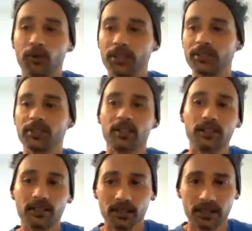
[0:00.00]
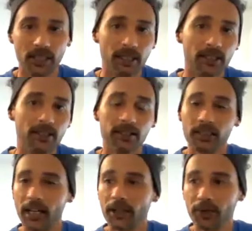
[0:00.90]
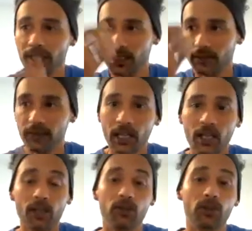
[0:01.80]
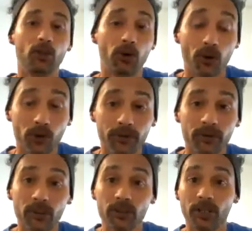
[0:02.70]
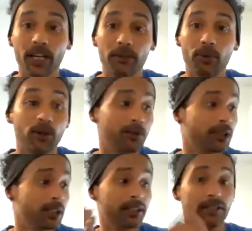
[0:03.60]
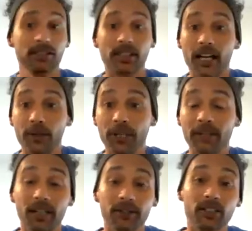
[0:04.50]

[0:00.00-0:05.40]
Once you start understanding the sine wave, your toroidal field, your hyperbola, the sine wave, how